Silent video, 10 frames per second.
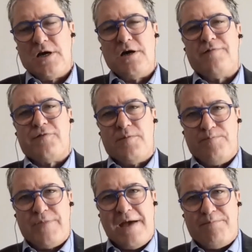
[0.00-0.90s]
from
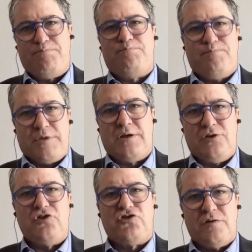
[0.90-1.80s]
that
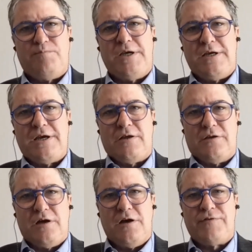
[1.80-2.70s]
condition
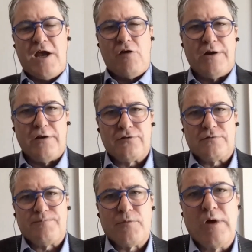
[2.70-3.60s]
of
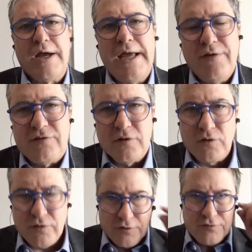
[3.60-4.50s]
carrotness, right? And this
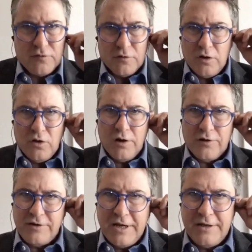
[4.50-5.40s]
is a
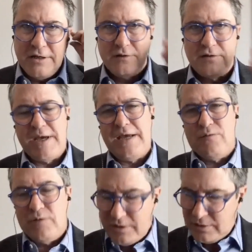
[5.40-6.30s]
long-standing debate
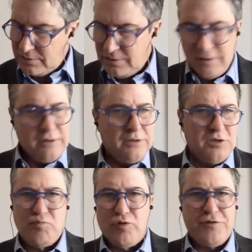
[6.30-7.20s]
within
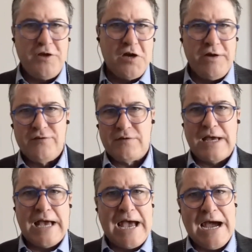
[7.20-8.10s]
liberal theory, is
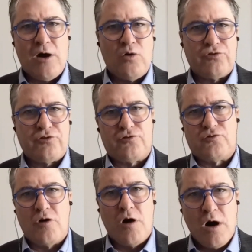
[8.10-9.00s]
how
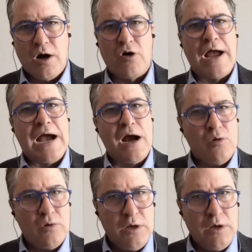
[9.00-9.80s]
strong or how